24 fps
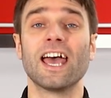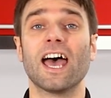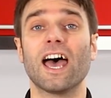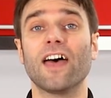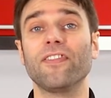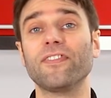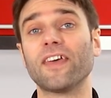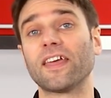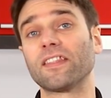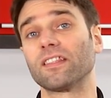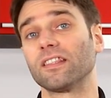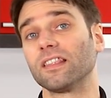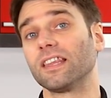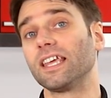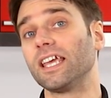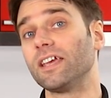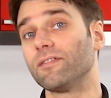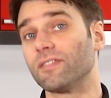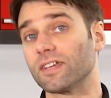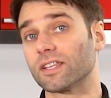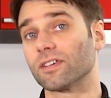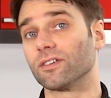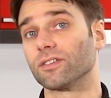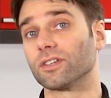and then
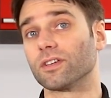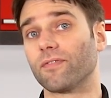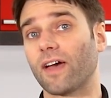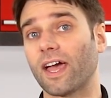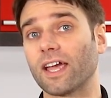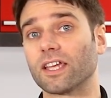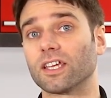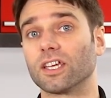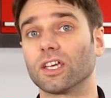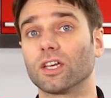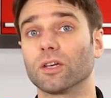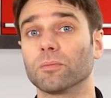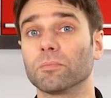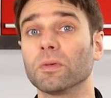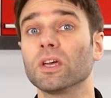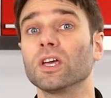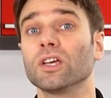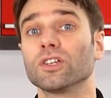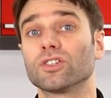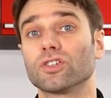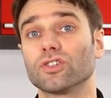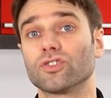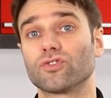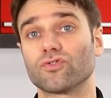leave it under vacuum
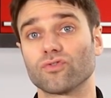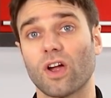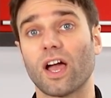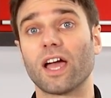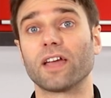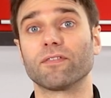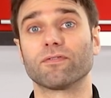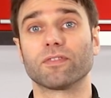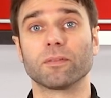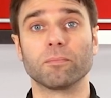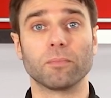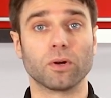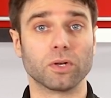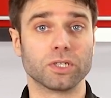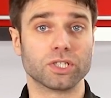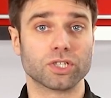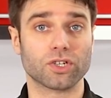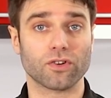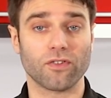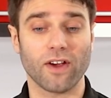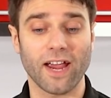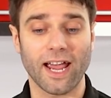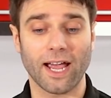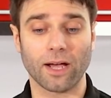to drive the
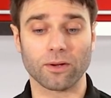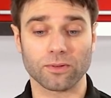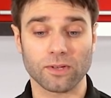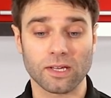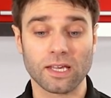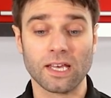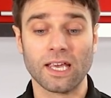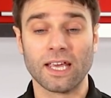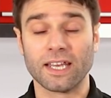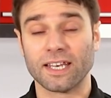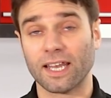moisture out.